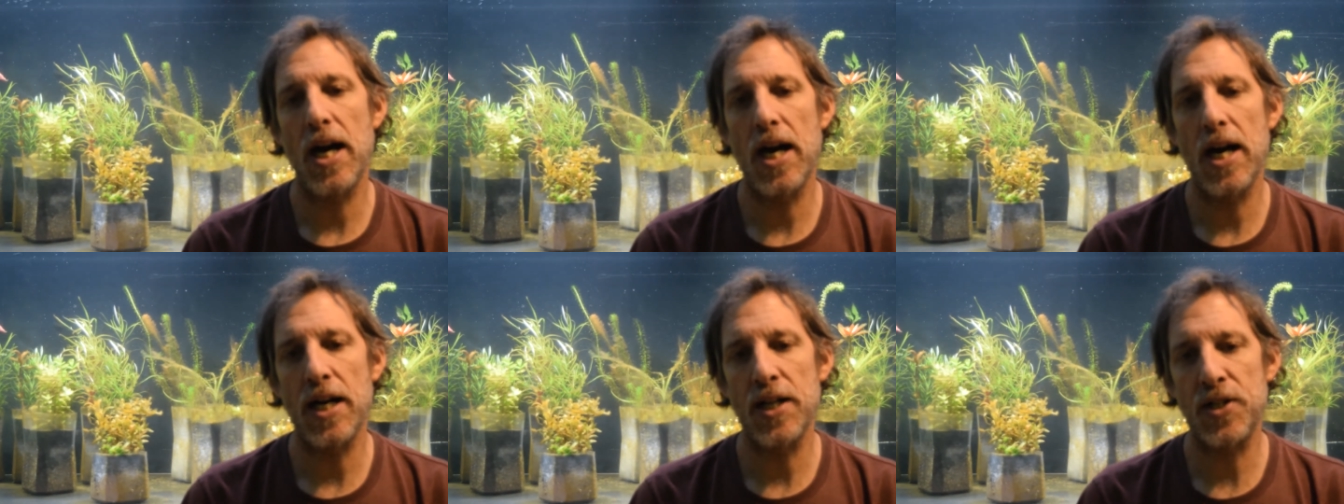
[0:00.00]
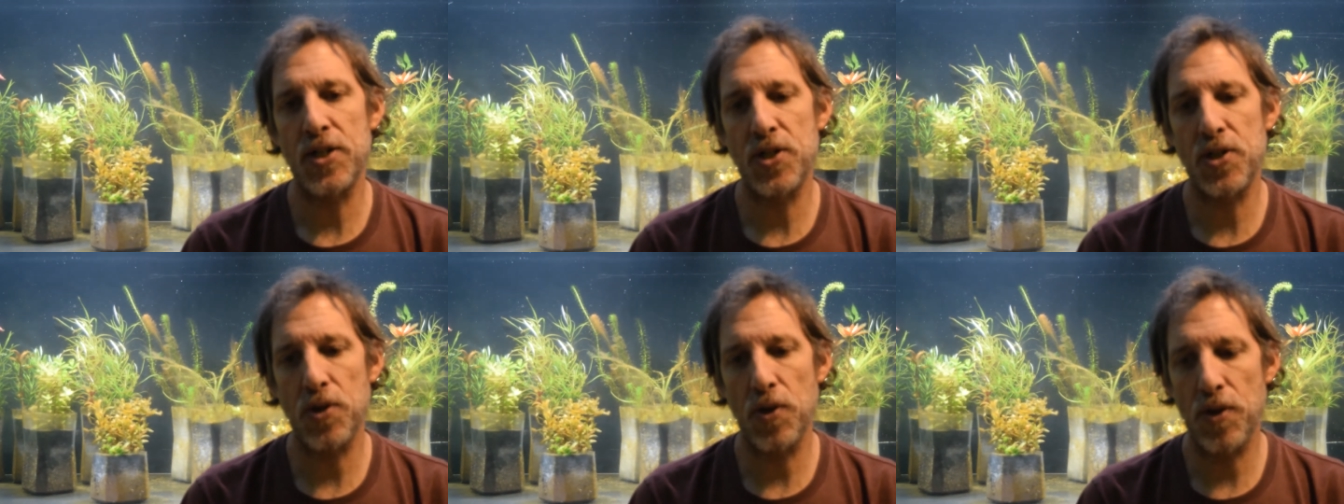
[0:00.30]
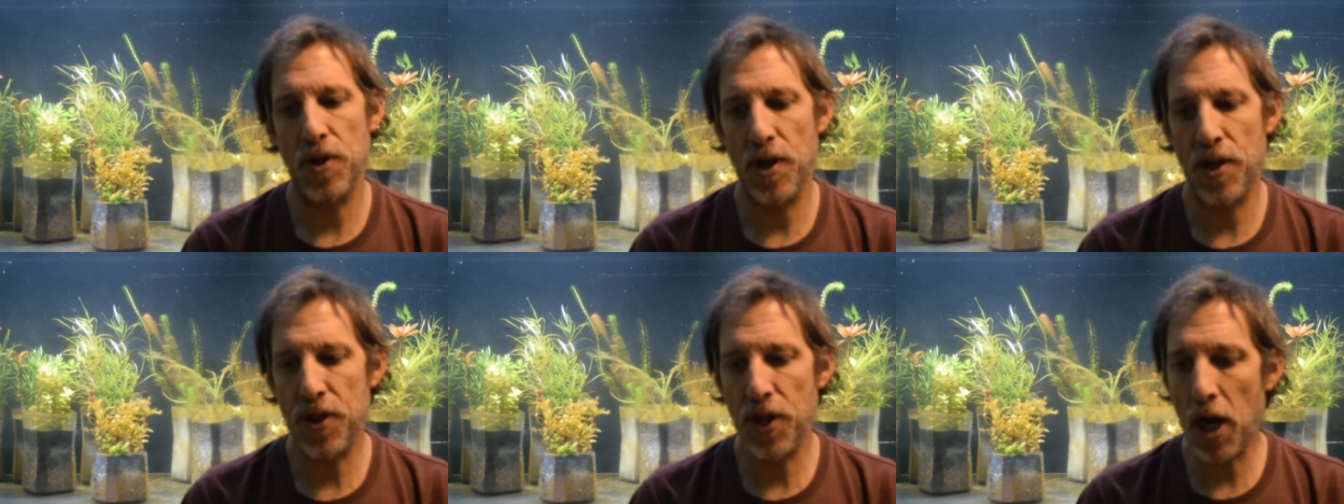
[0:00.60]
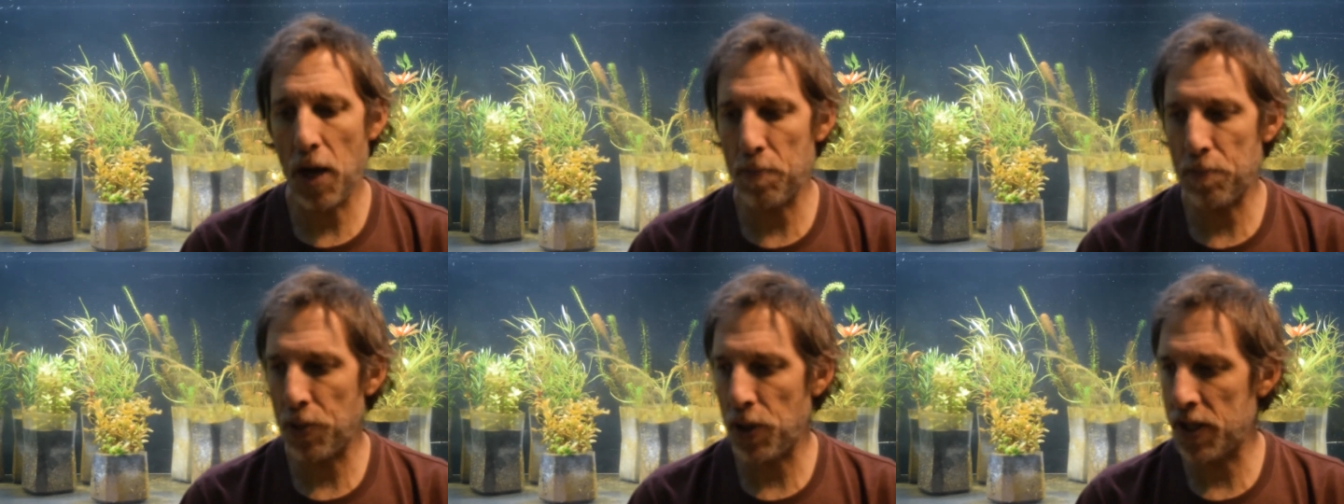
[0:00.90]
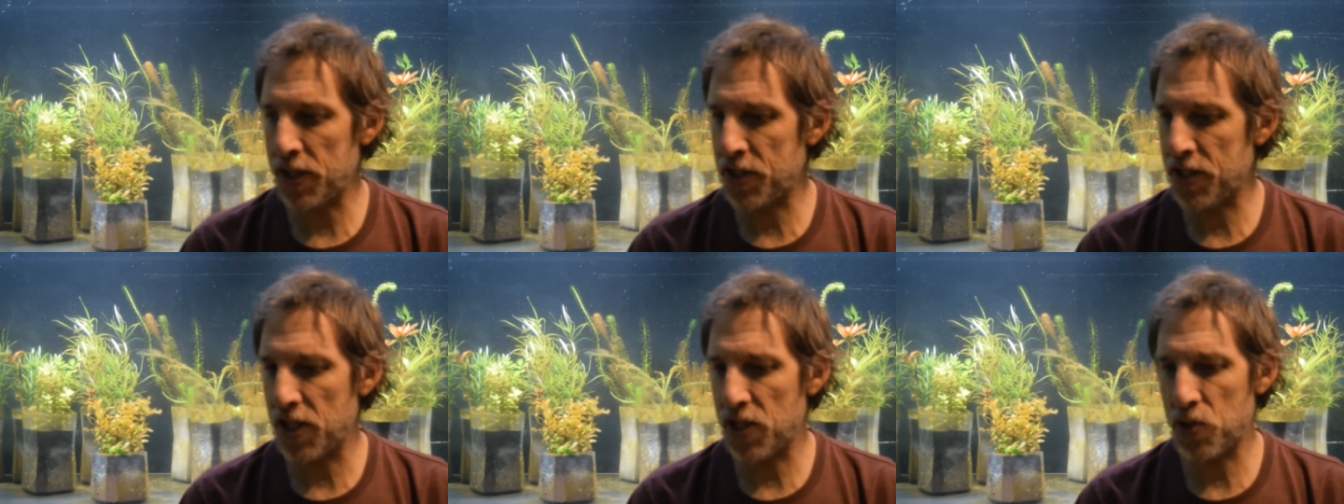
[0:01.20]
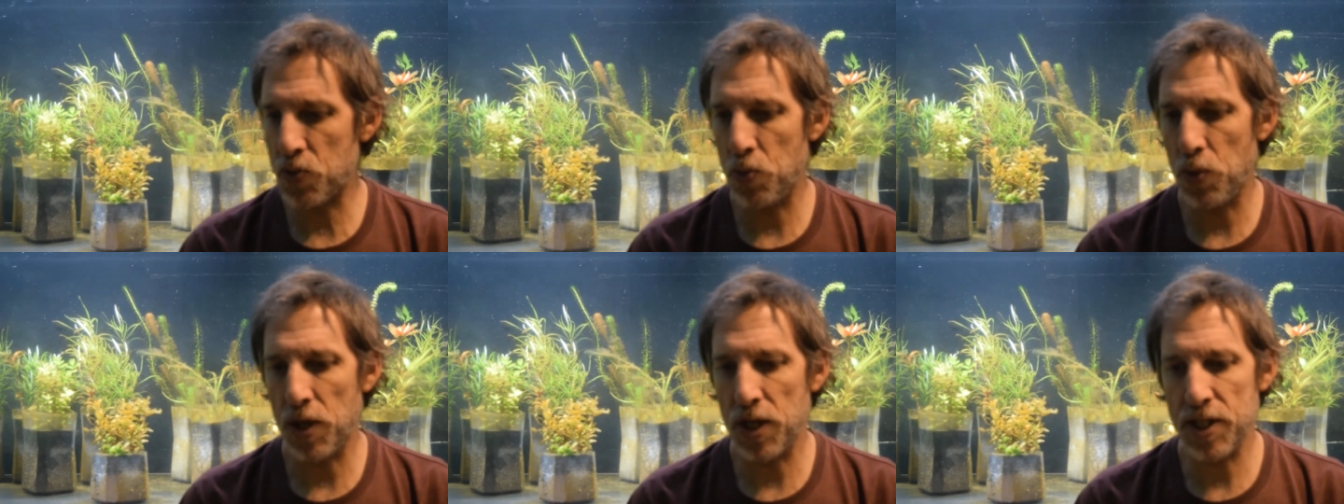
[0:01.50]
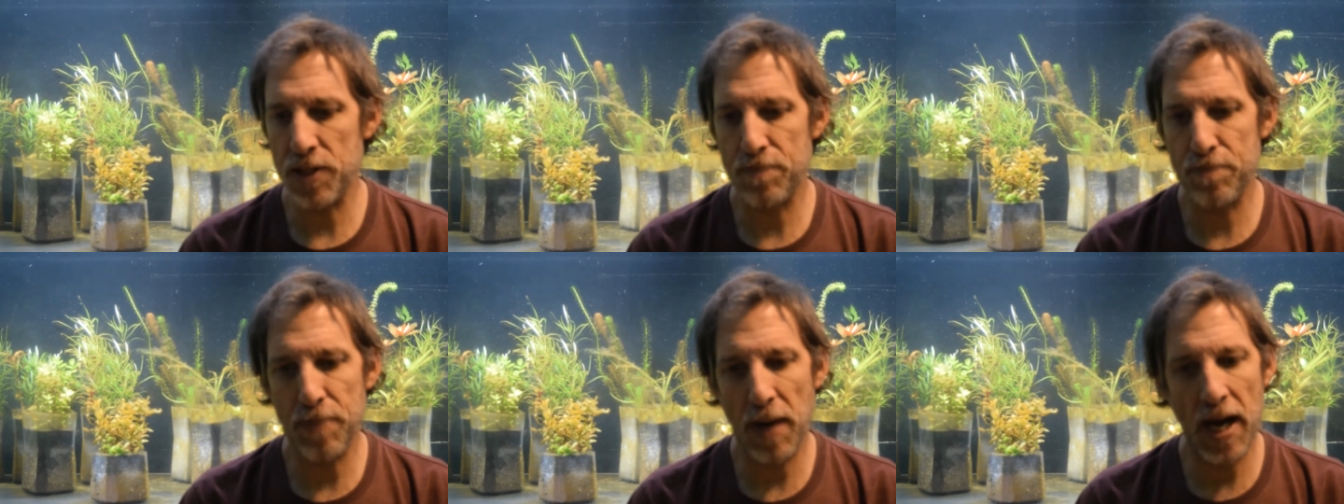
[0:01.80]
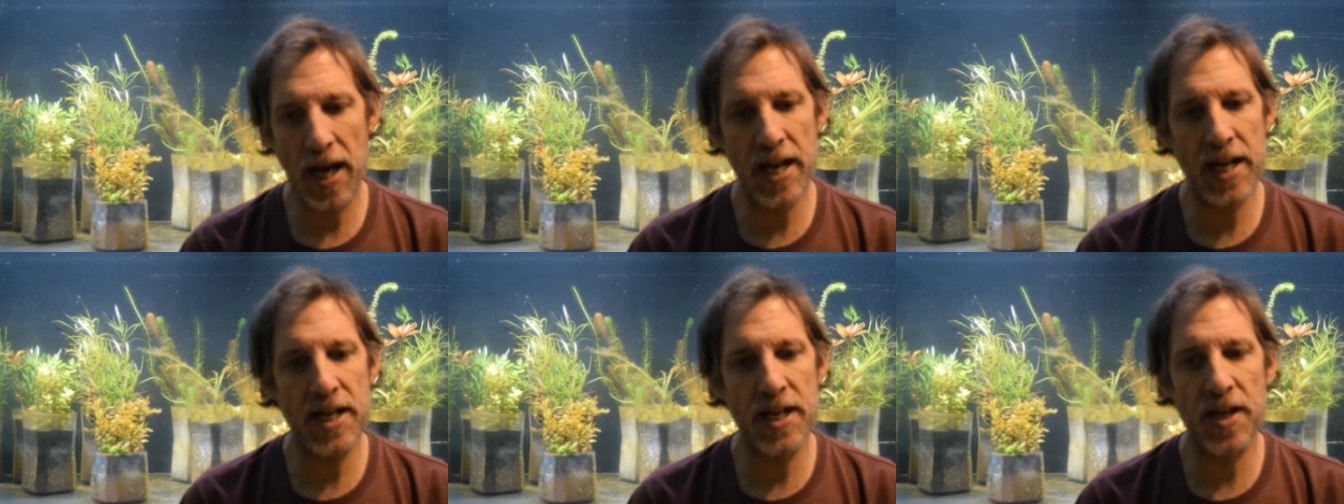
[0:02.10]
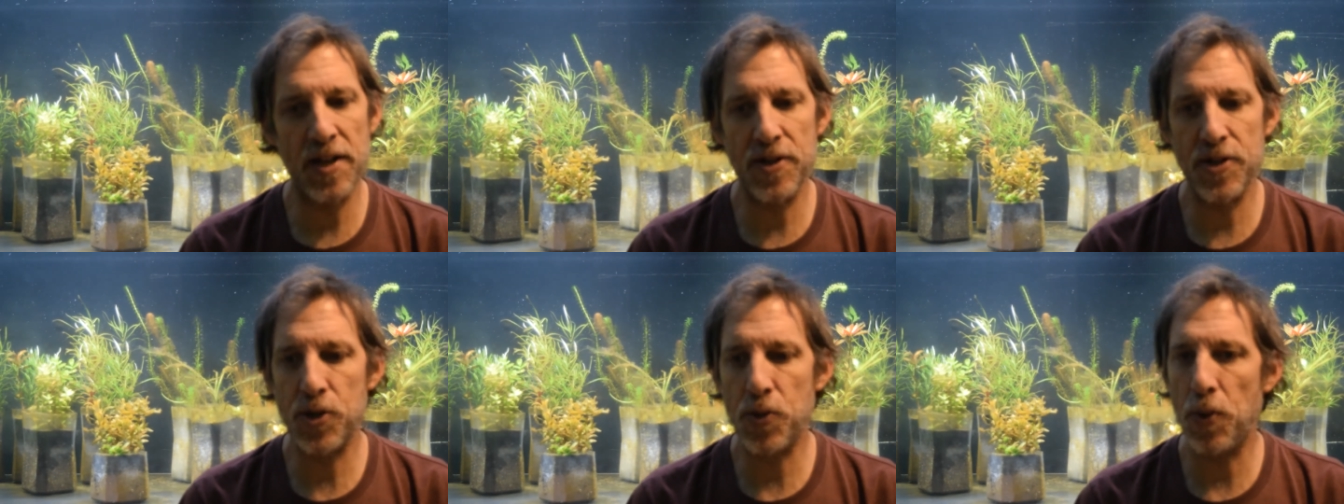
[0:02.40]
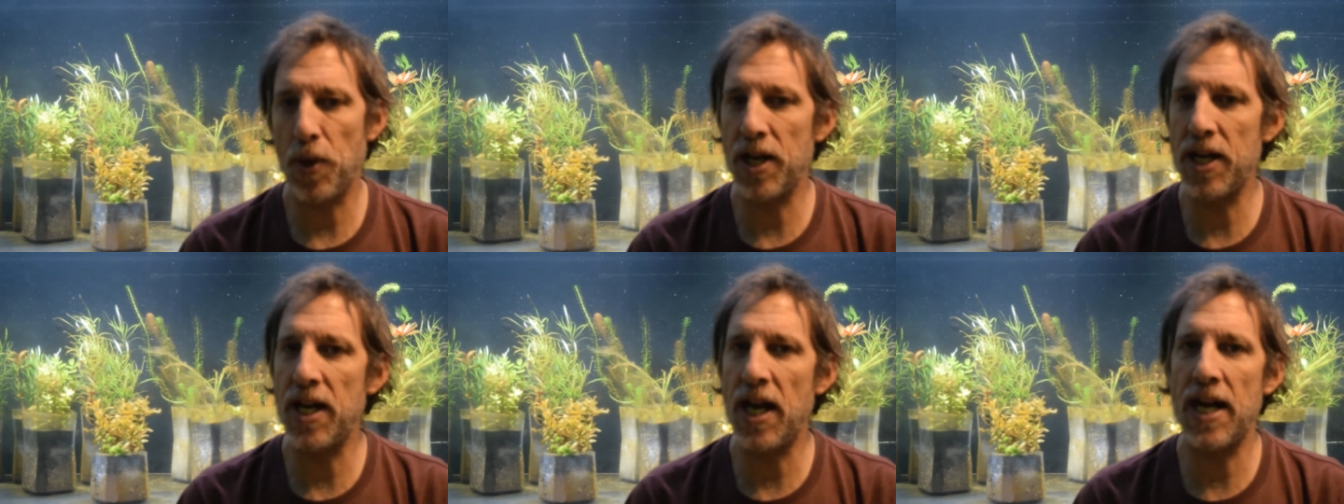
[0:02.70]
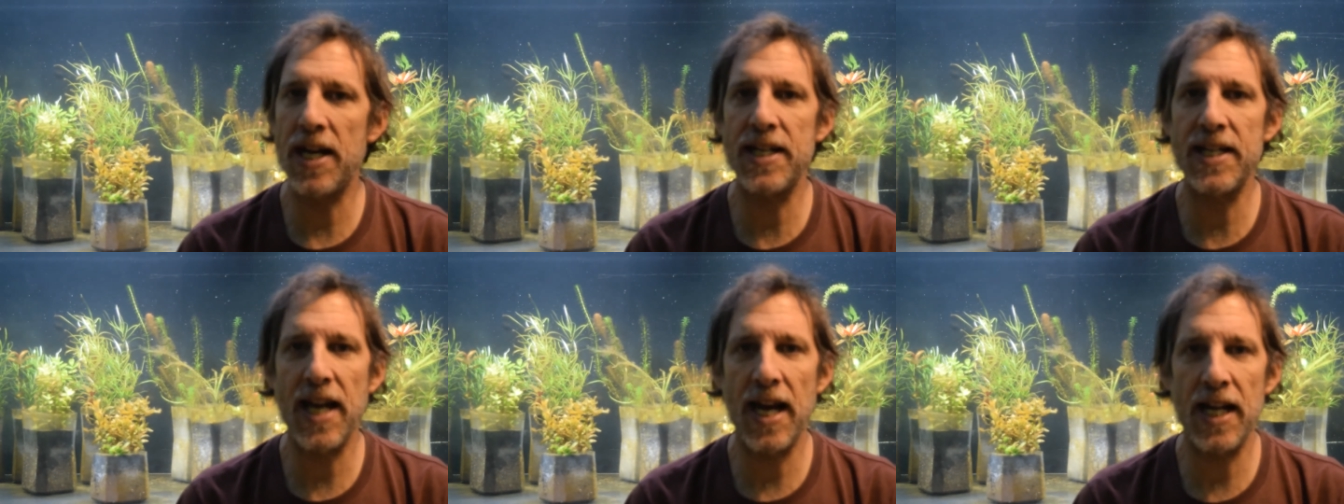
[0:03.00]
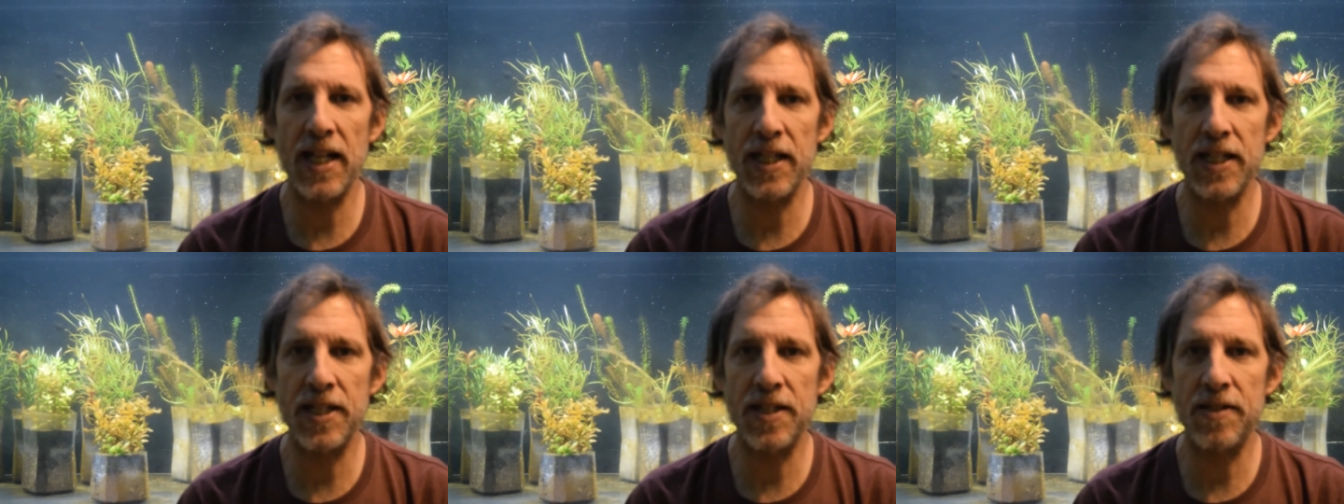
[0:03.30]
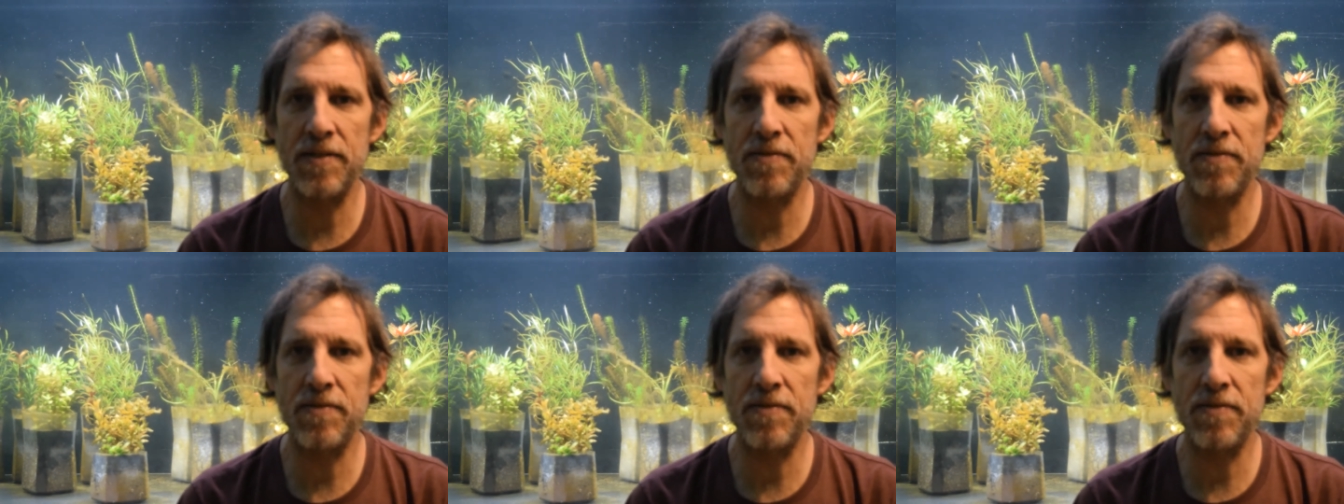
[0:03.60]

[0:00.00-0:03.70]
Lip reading: So the thought process was buy another 29-gallon